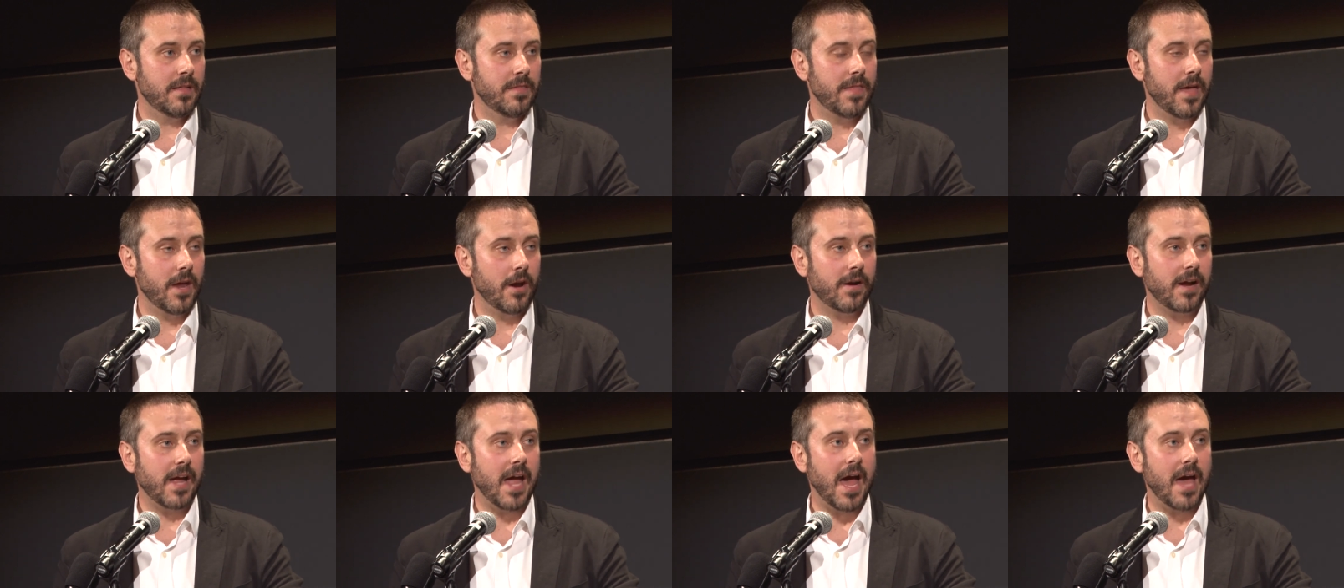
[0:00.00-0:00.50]

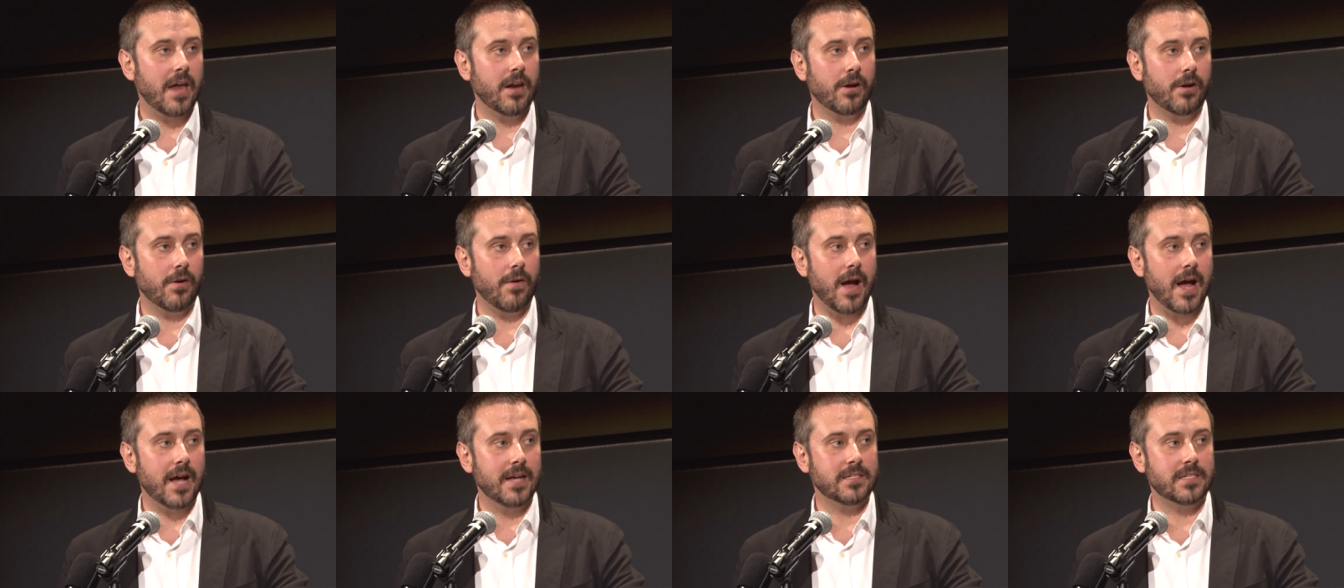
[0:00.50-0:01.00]
that are
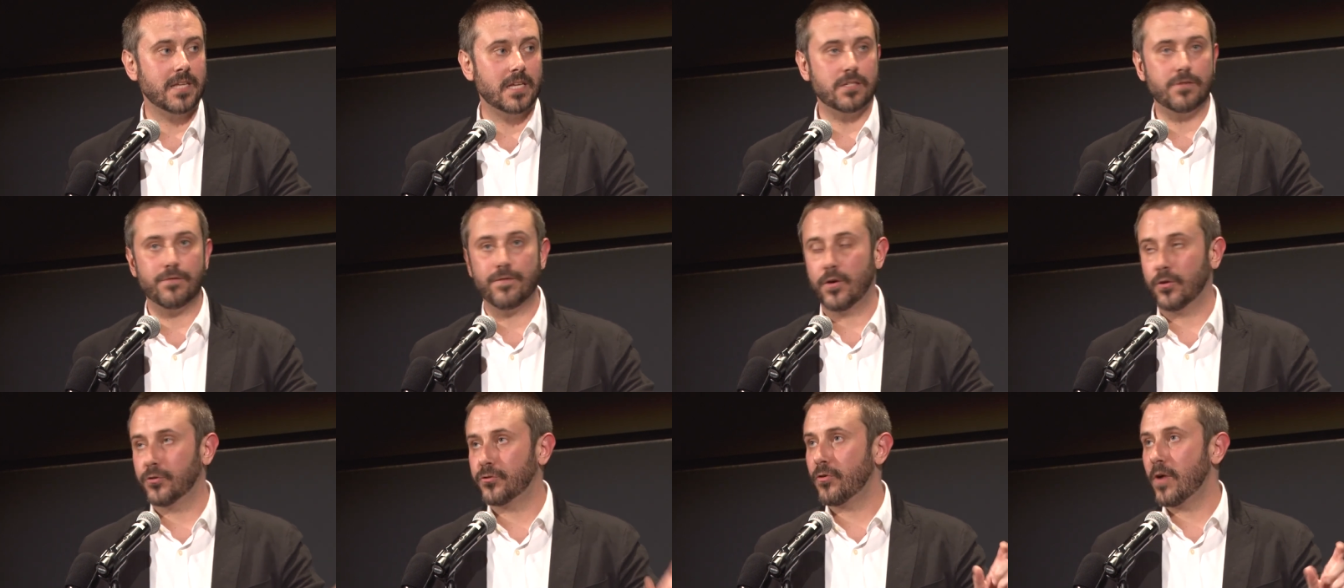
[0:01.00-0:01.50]
categorized
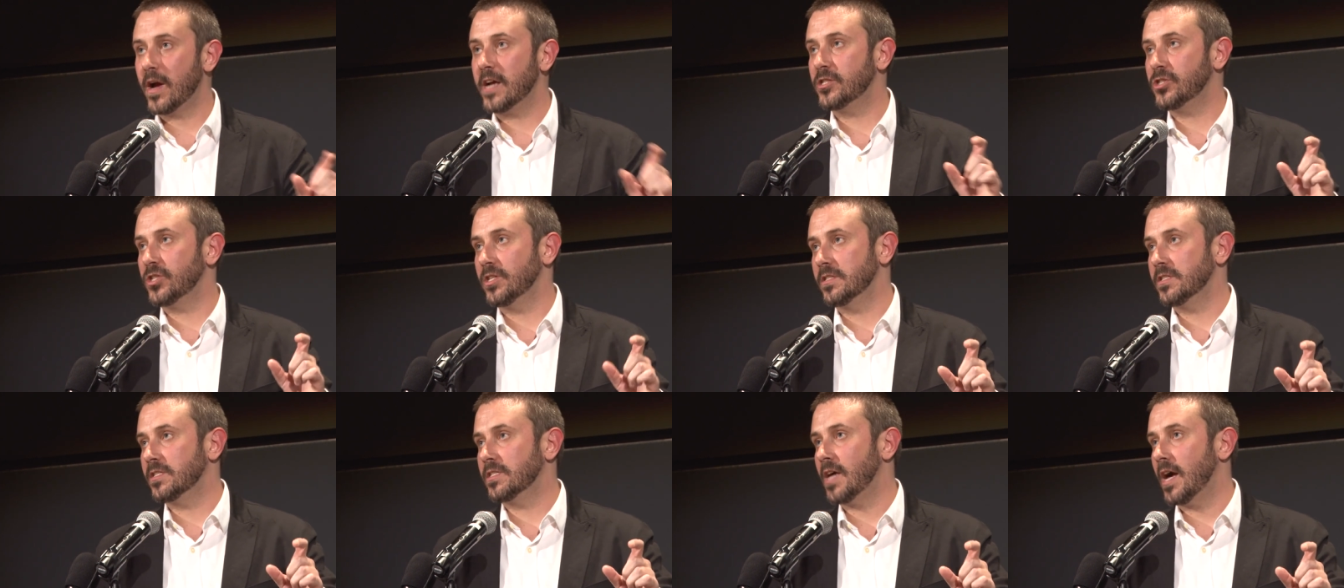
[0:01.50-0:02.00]
as
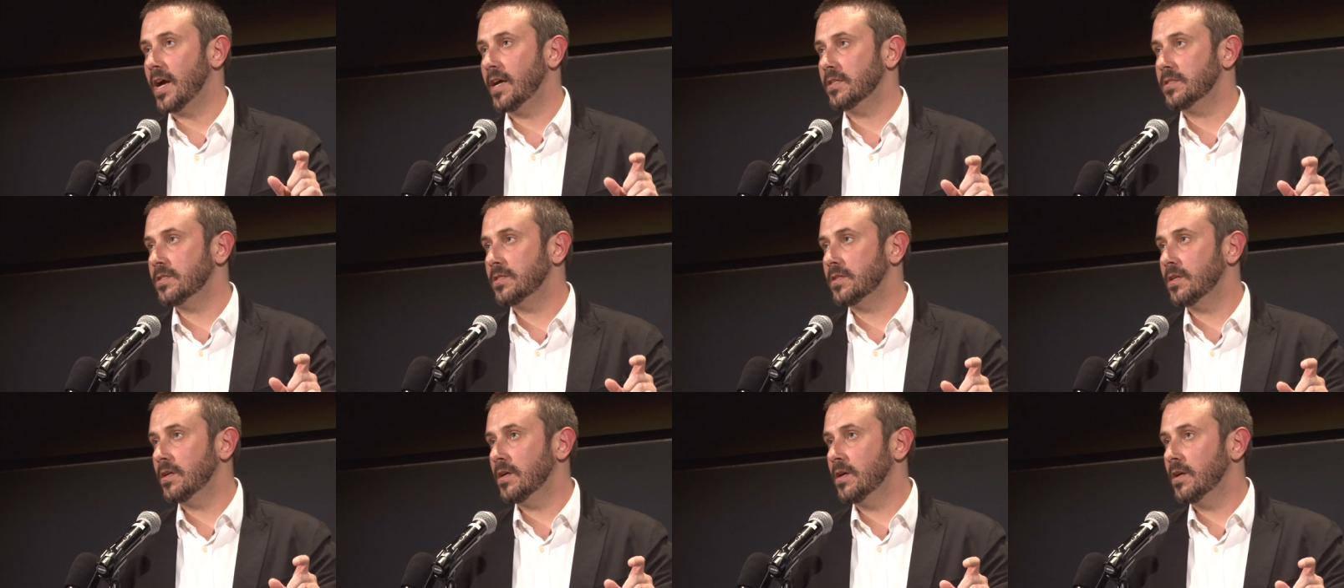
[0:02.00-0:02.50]
filtration
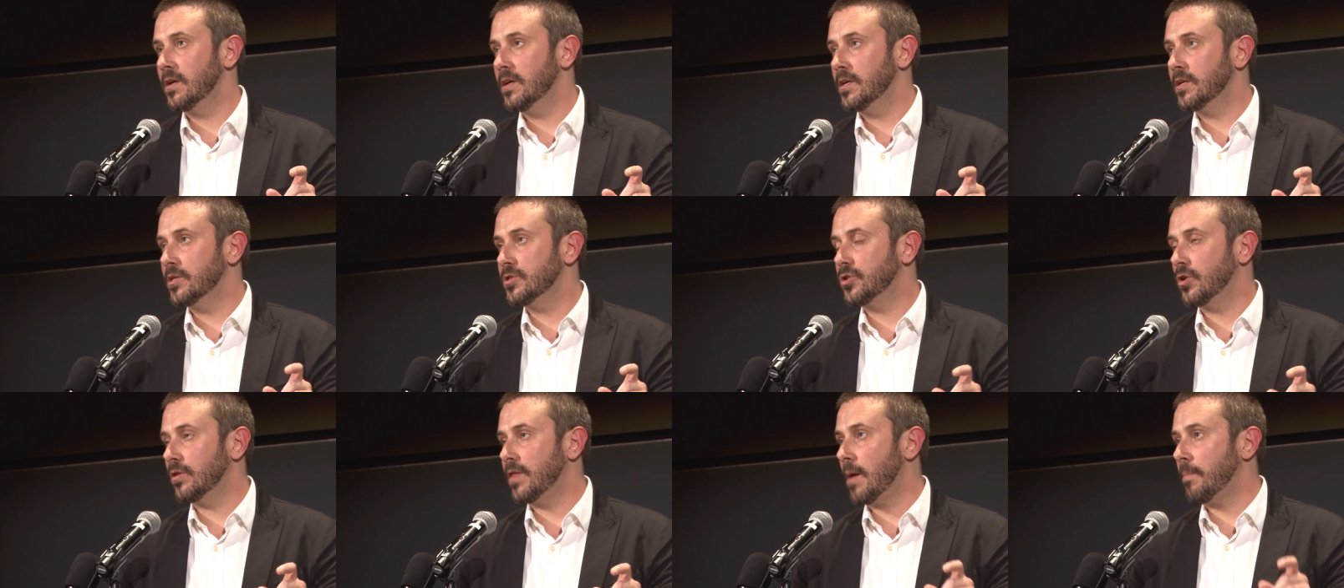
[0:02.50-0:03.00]
sites
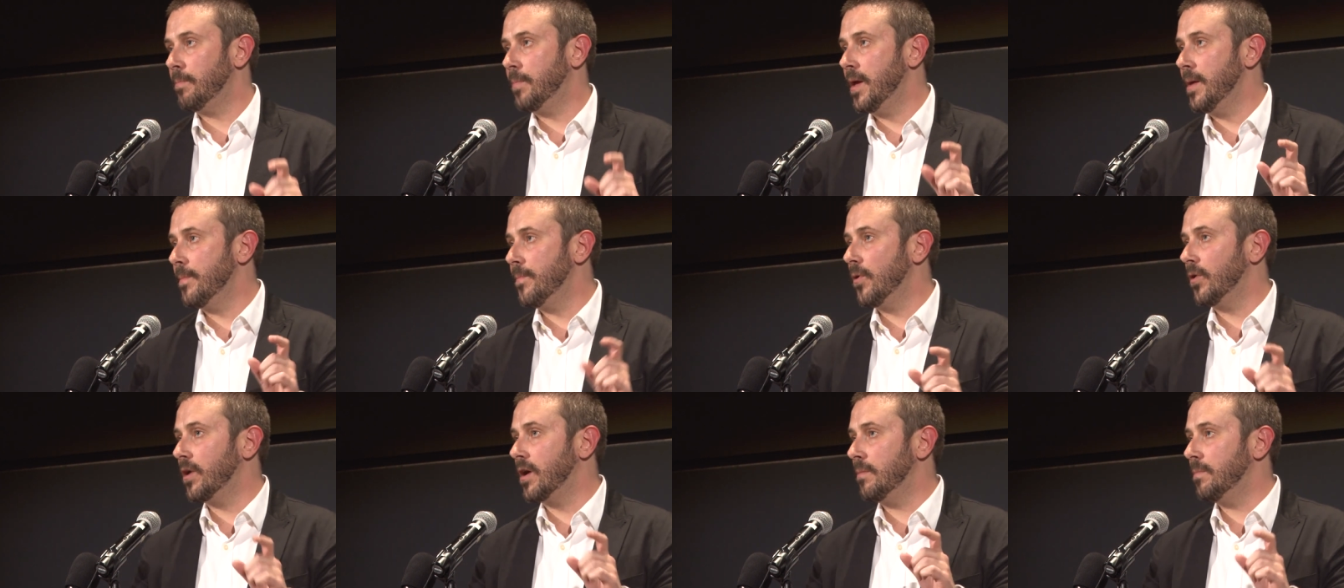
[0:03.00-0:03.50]
so that
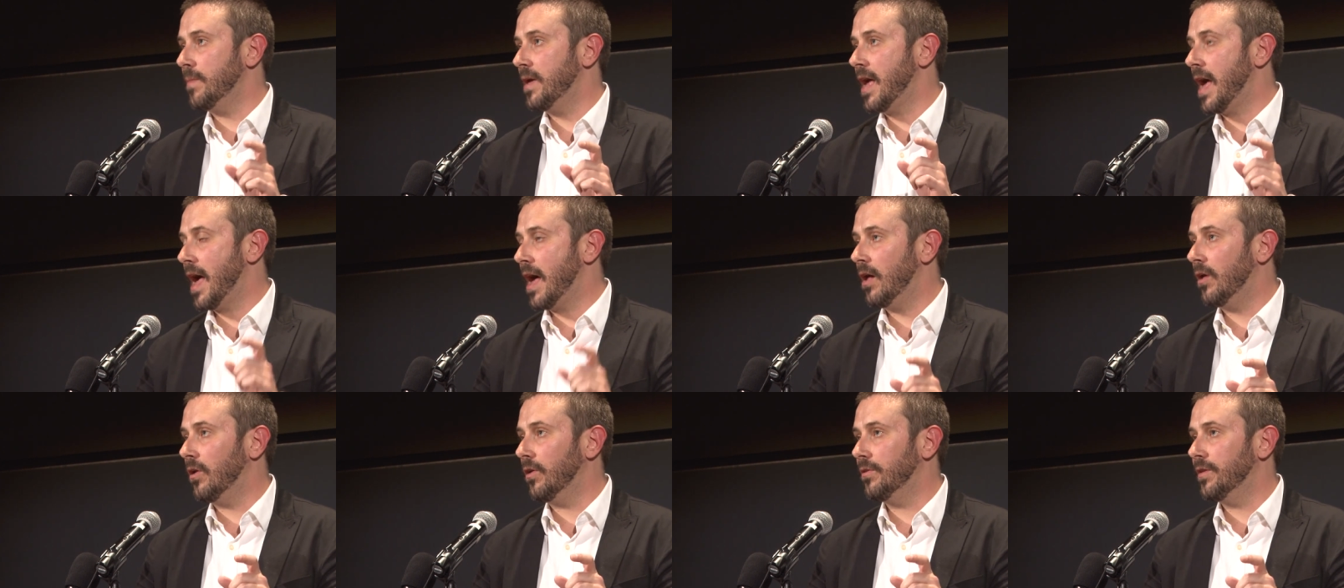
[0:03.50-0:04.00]
people can be
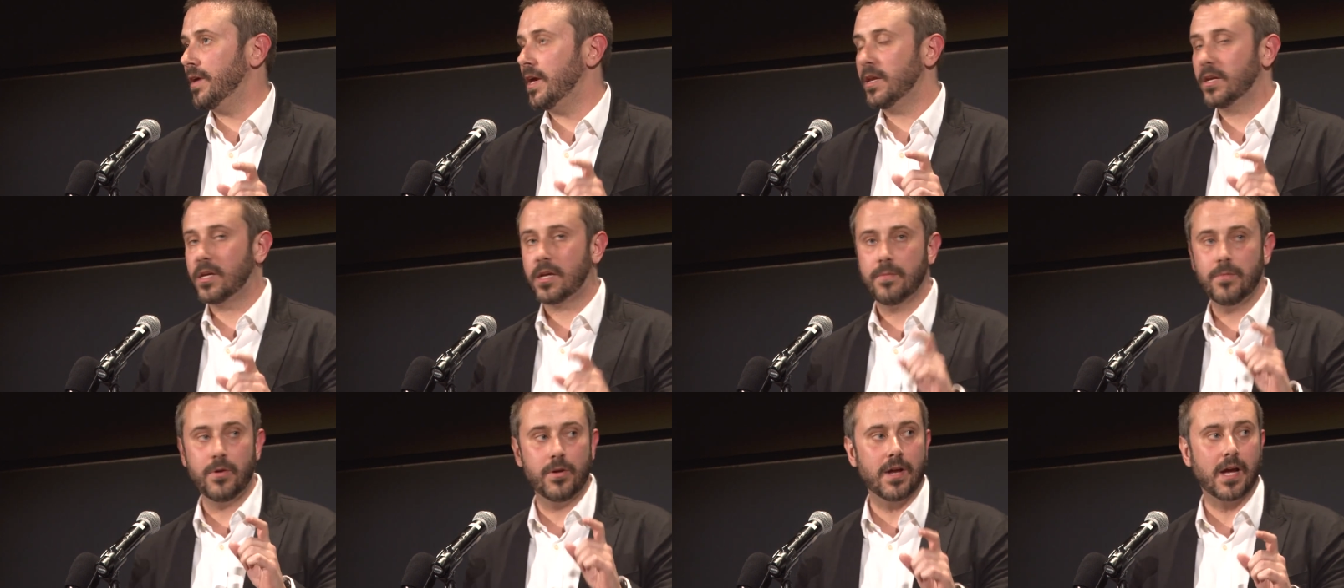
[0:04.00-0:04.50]
held
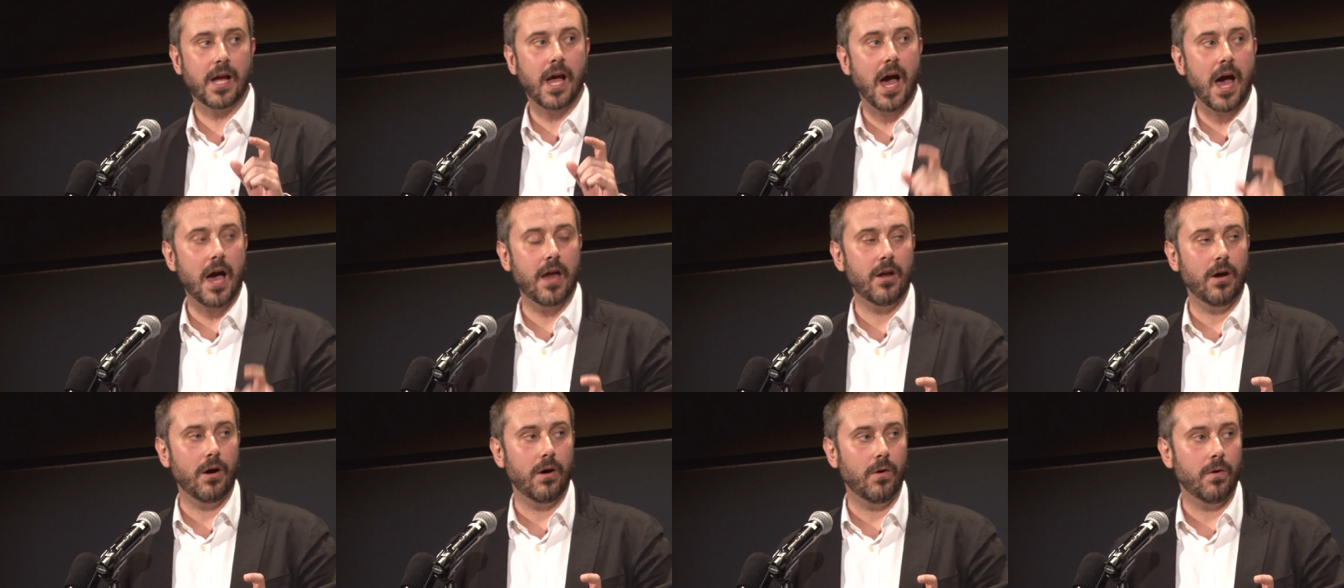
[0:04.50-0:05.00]

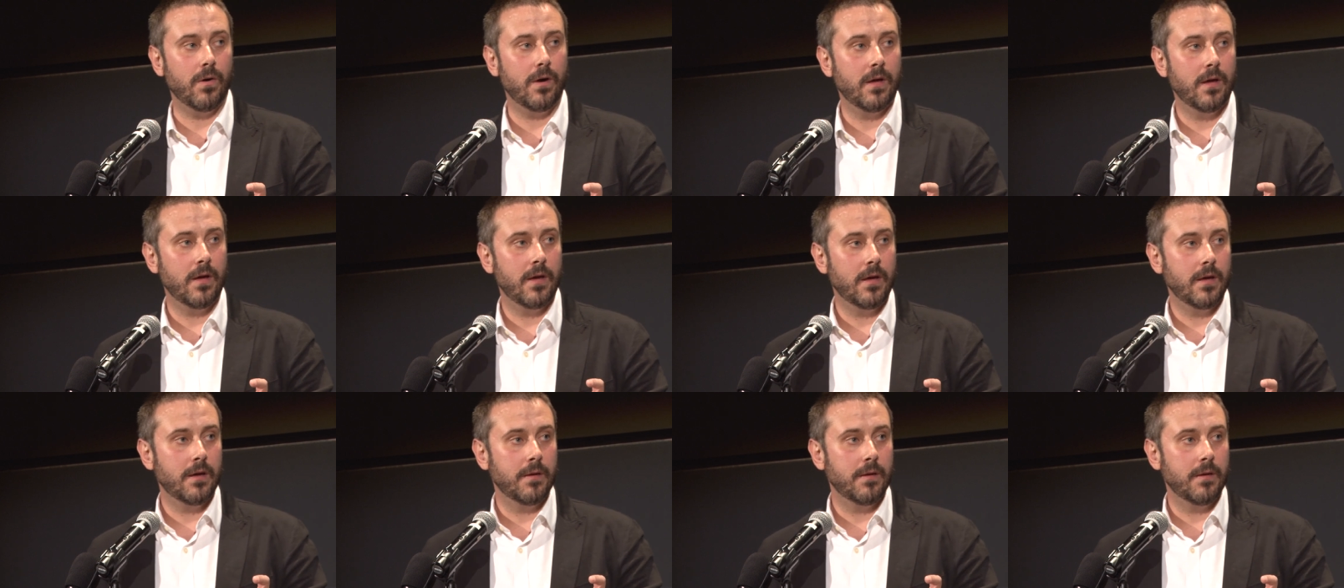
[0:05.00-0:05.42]
incommunicado